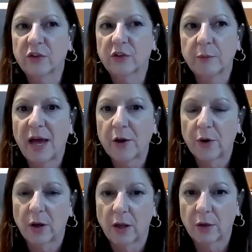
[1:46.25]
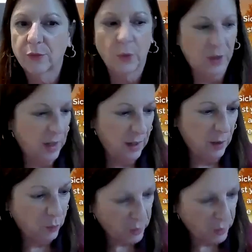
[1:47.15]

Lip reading: It's just a matter of, okay,